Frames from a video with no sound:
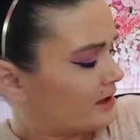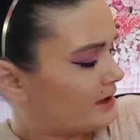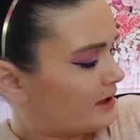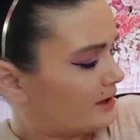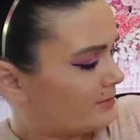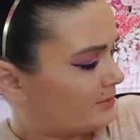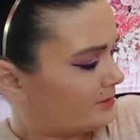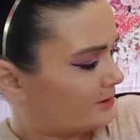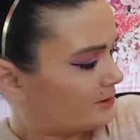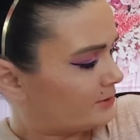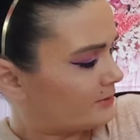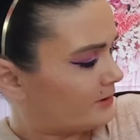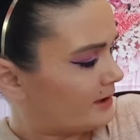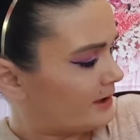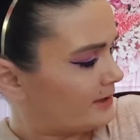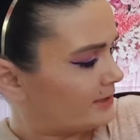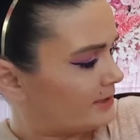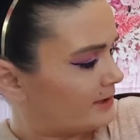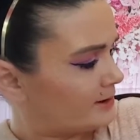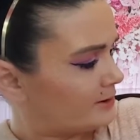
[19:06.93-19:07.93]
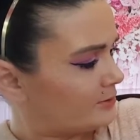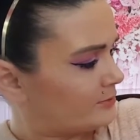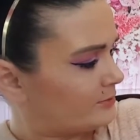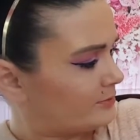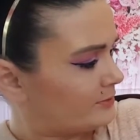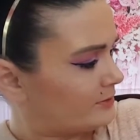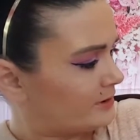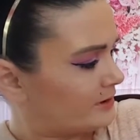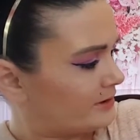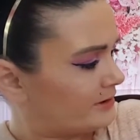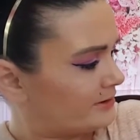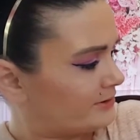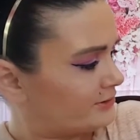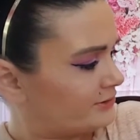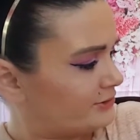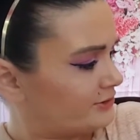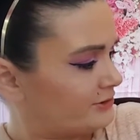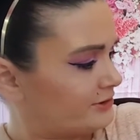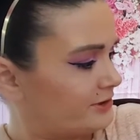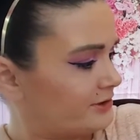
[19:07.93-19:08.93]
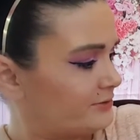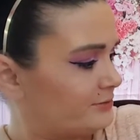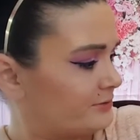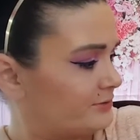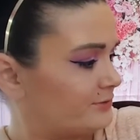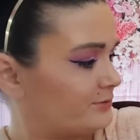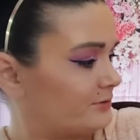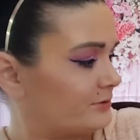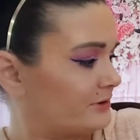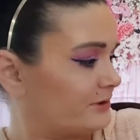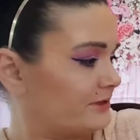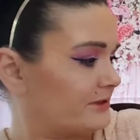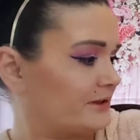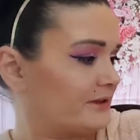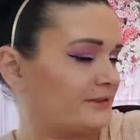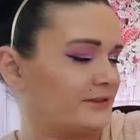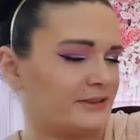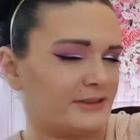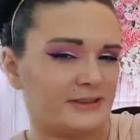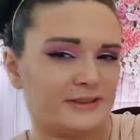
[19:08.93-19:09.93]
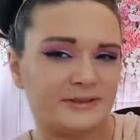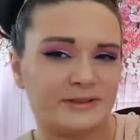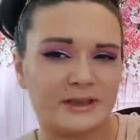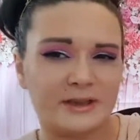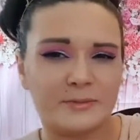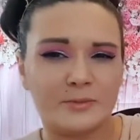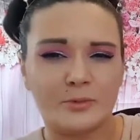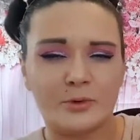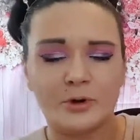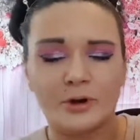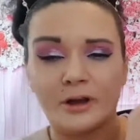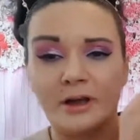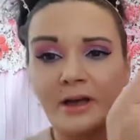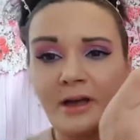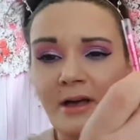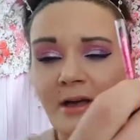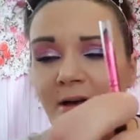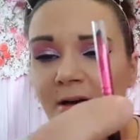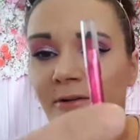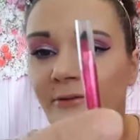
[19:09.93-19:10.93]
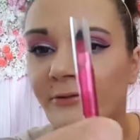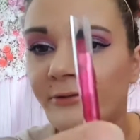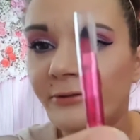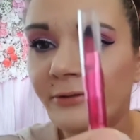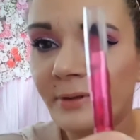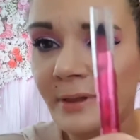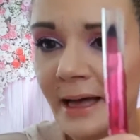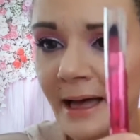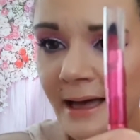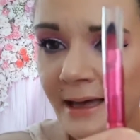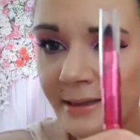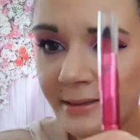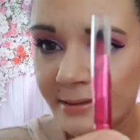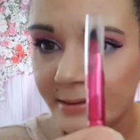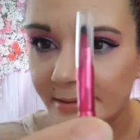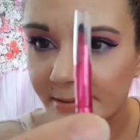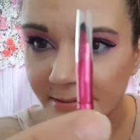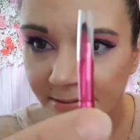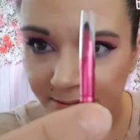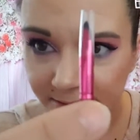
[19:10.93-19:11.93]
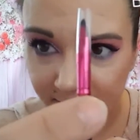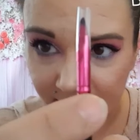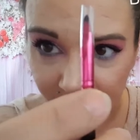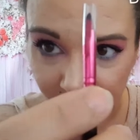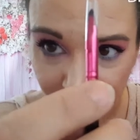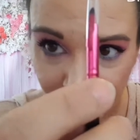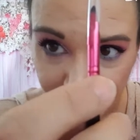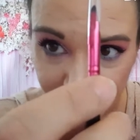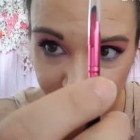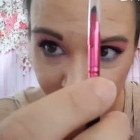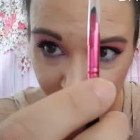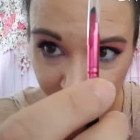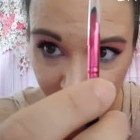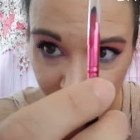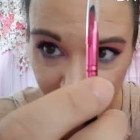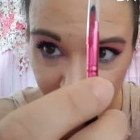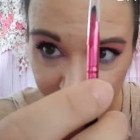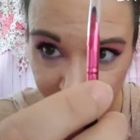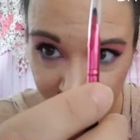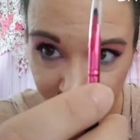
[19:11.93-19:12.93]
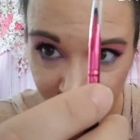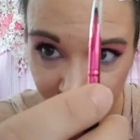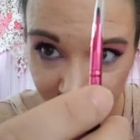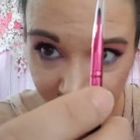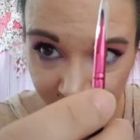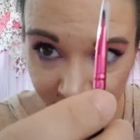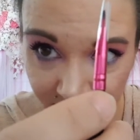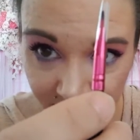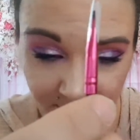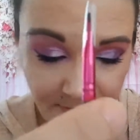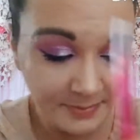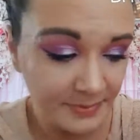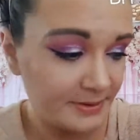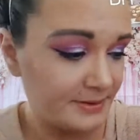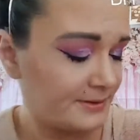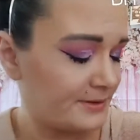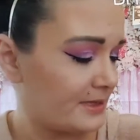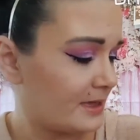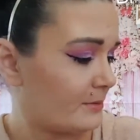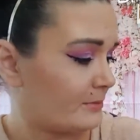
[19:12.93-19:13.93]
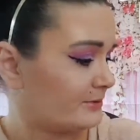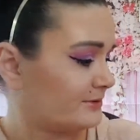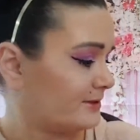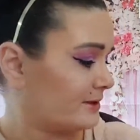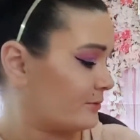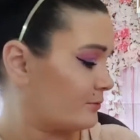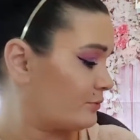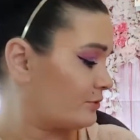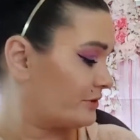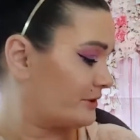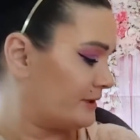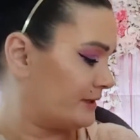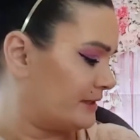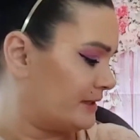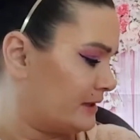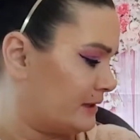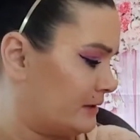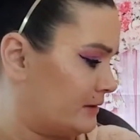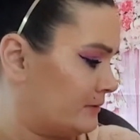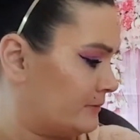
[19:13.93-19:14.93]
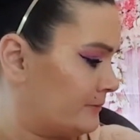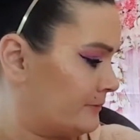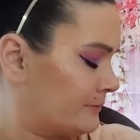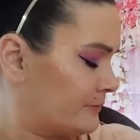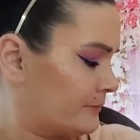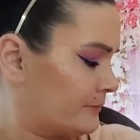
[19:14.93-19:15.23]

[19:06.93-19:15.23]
Little eyeliner brush. This one's really nice because it's like more flat. See how the tip is? So that one's like really neat.